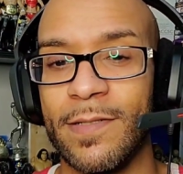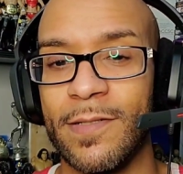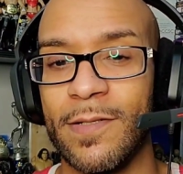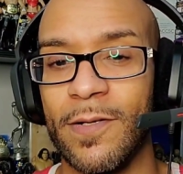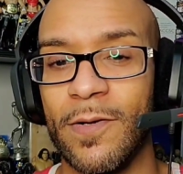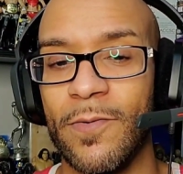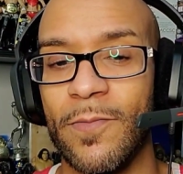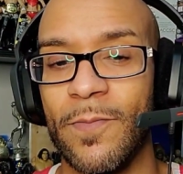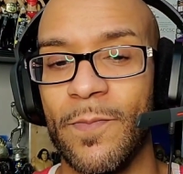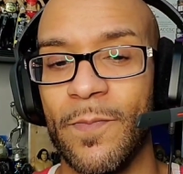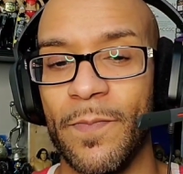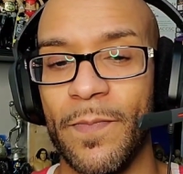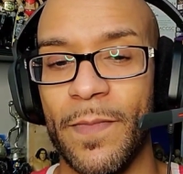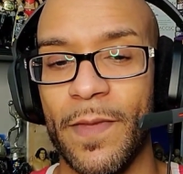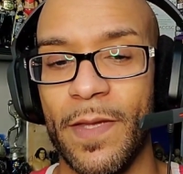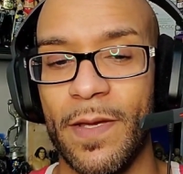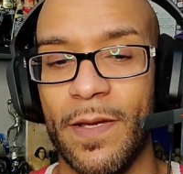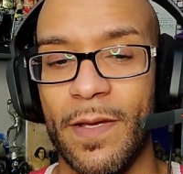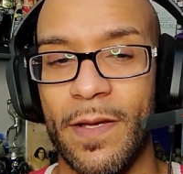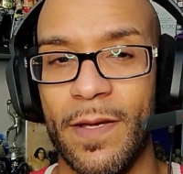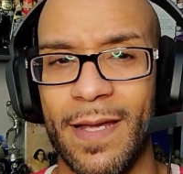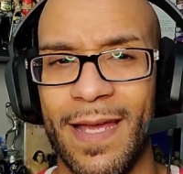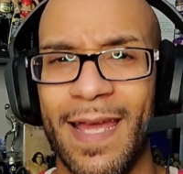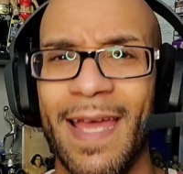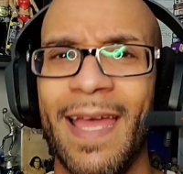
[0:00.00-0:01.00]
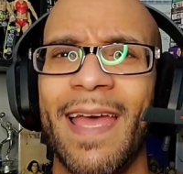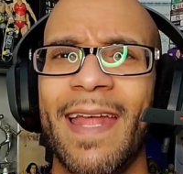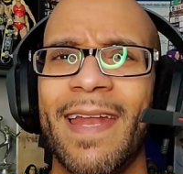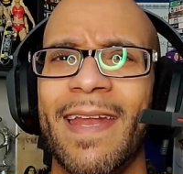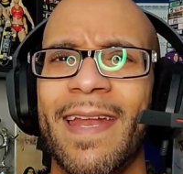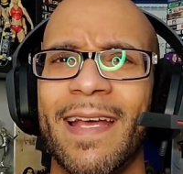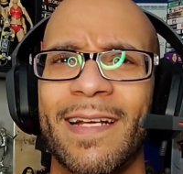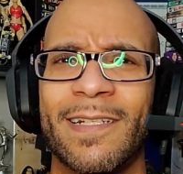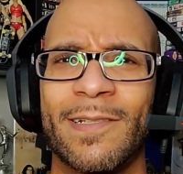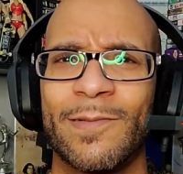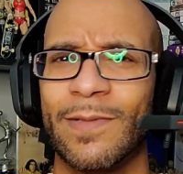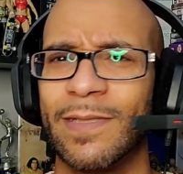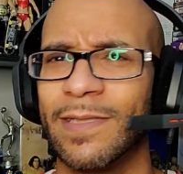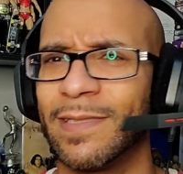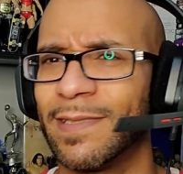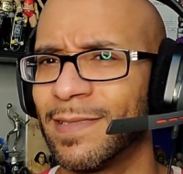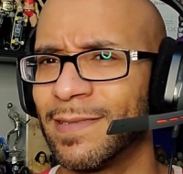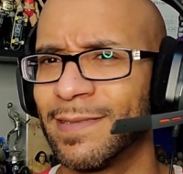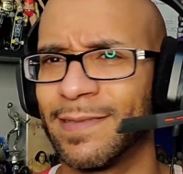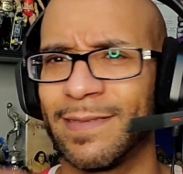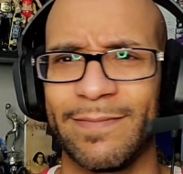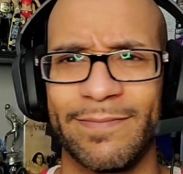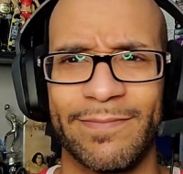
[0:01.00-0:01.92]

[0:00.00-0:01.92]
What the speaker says: So, and next week,